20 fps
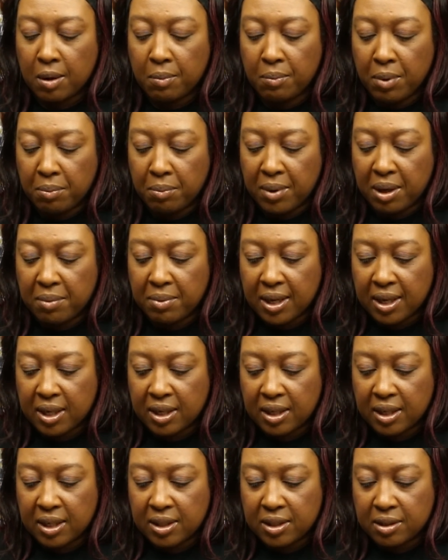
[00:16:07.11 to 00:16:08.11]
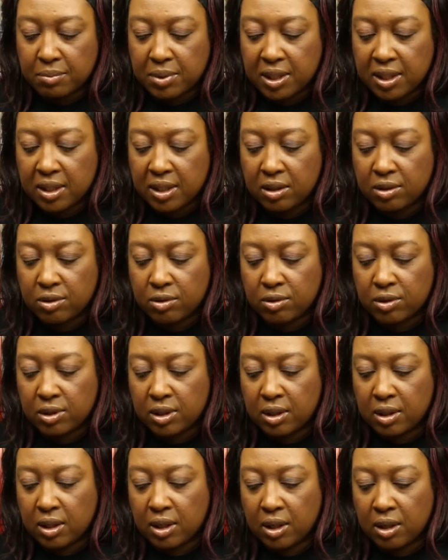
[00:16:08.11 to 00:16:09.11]
But maybe I can get some scissors
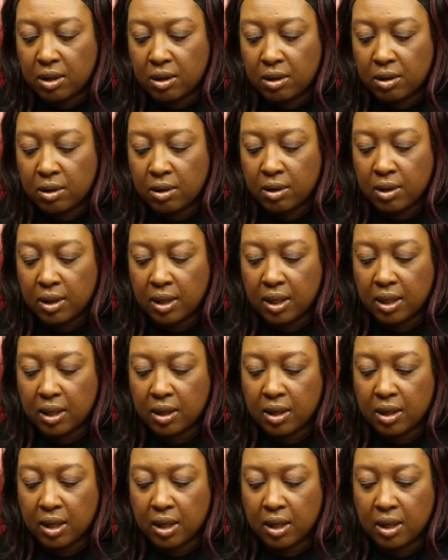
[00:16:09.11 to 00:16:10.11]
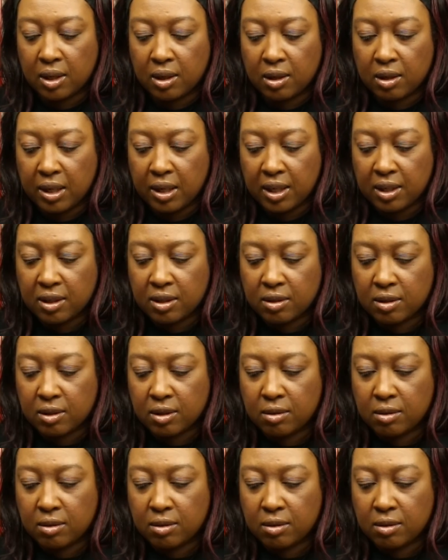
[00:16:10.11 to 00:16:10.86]
in here and cut, like,